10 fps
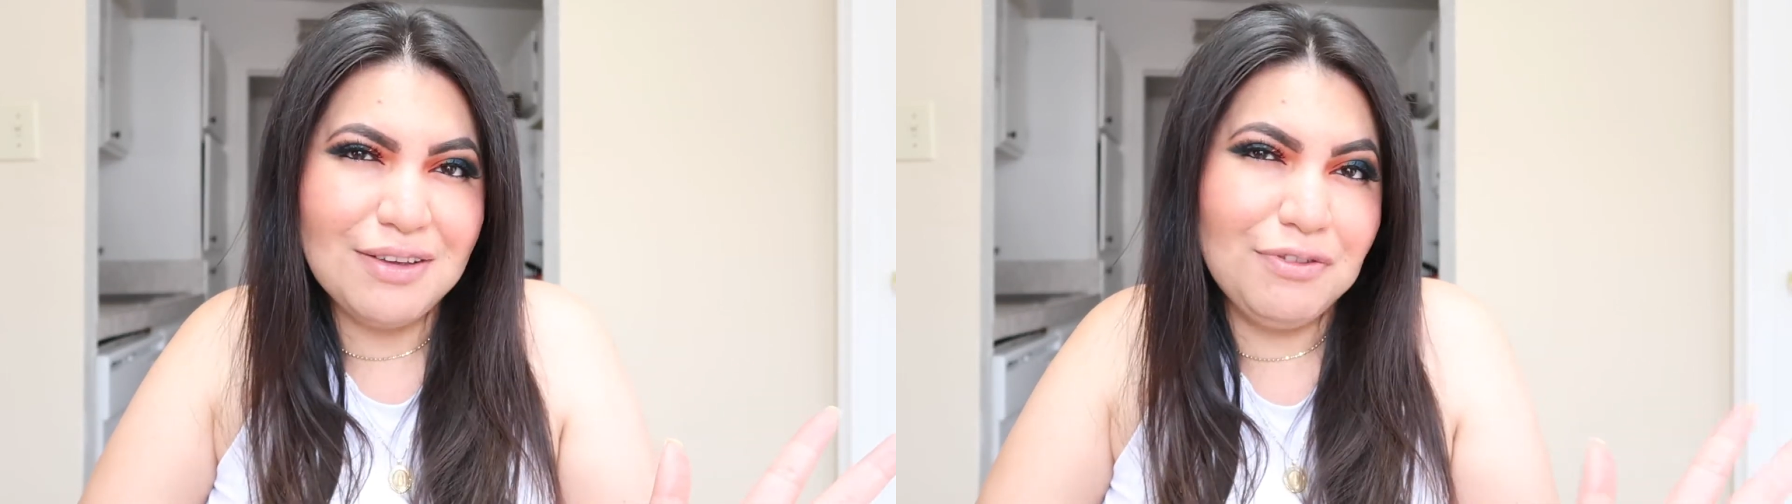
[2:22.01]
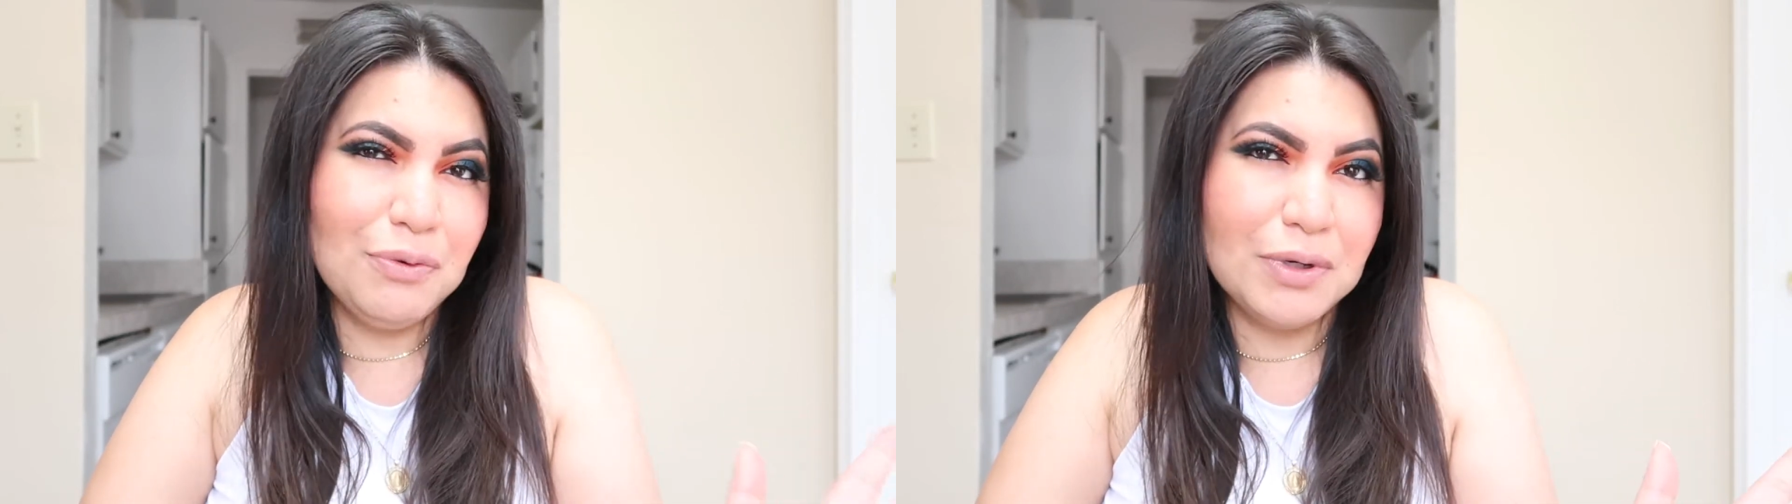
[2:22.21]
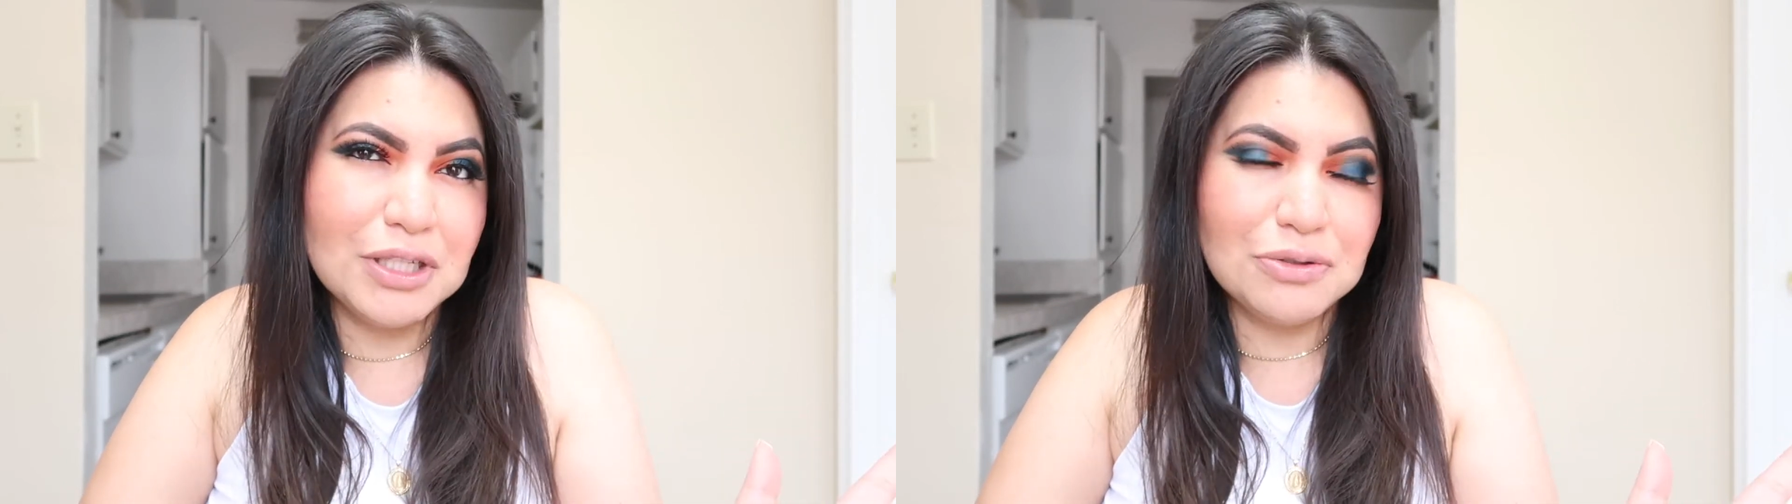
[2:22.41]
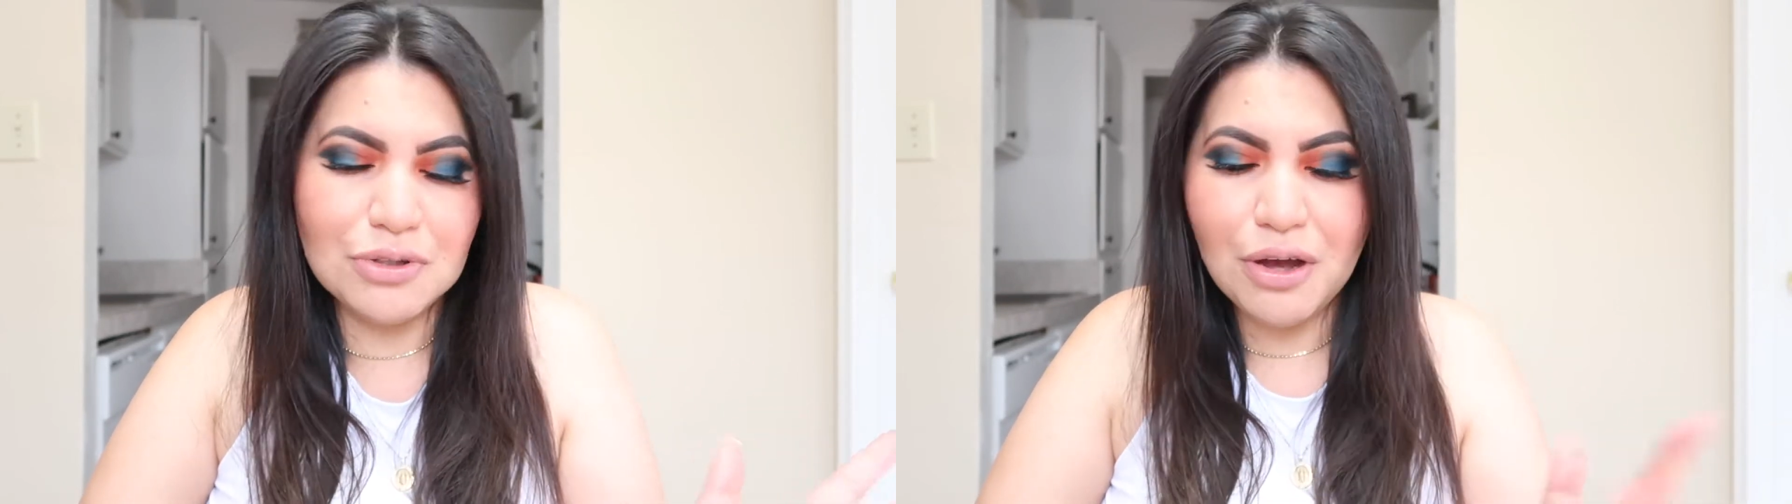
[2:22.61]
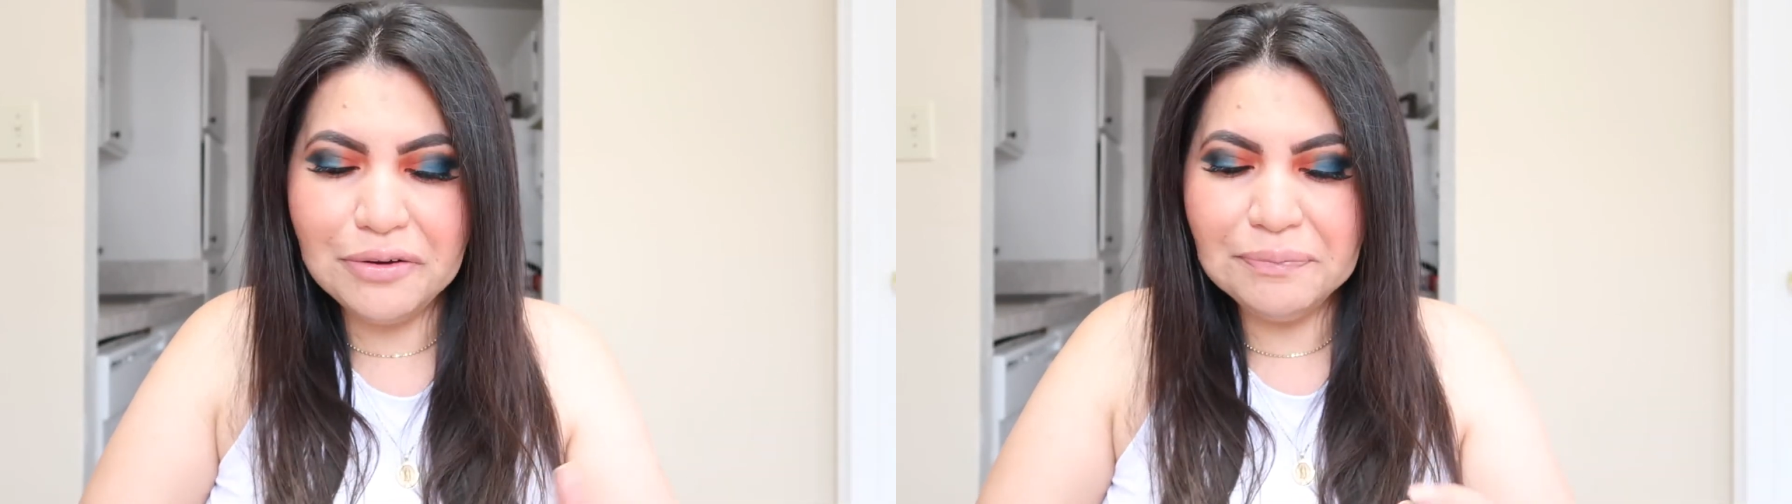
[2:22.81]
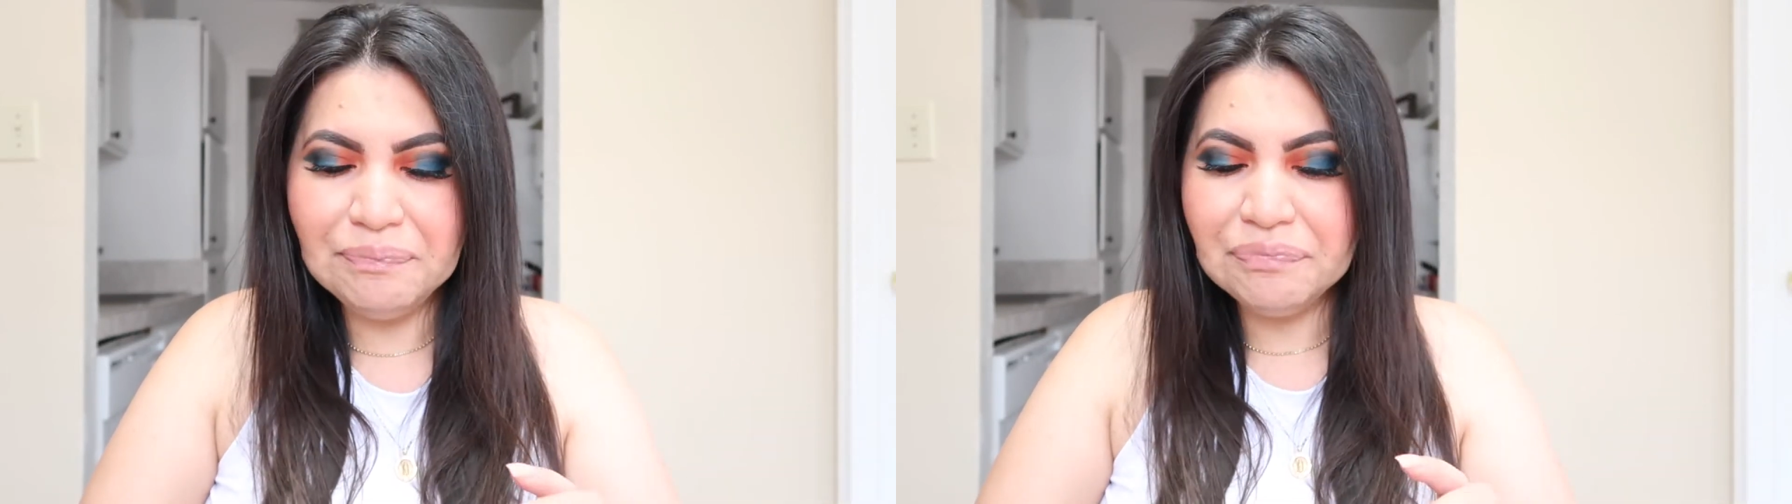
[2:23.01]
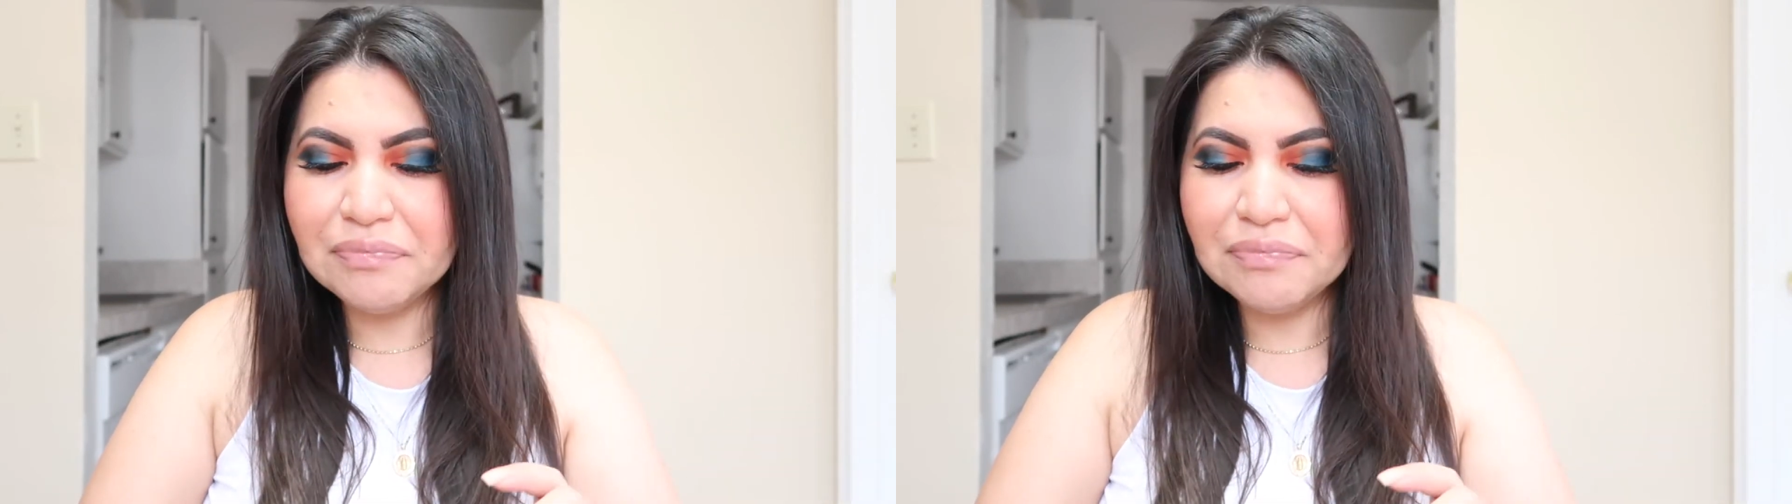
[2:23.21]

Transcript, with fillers: if you wanted to know